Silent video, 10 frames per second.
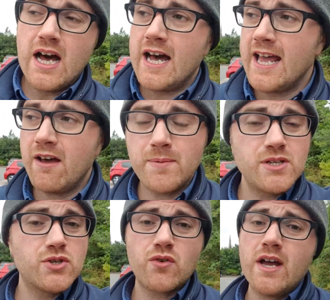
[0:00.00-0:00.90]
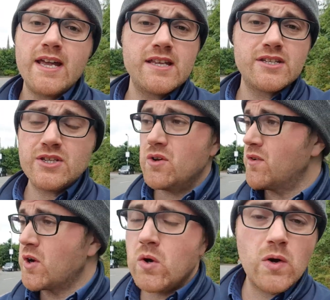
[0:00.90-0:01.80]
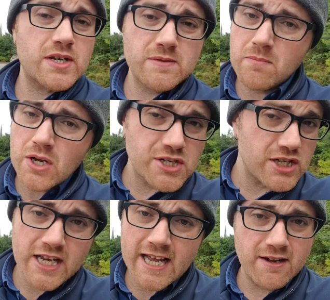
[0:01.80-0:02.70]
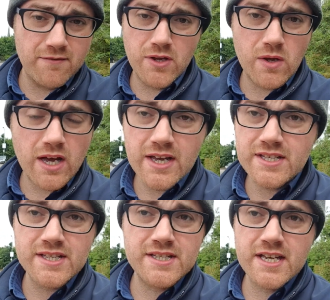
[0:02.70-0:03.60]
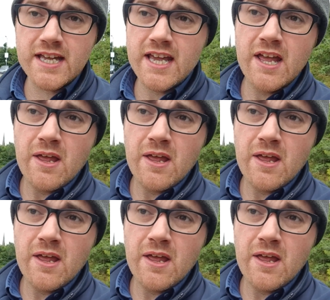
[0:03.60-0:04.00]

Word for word: I have been trying to record as much as I can for you guys to see,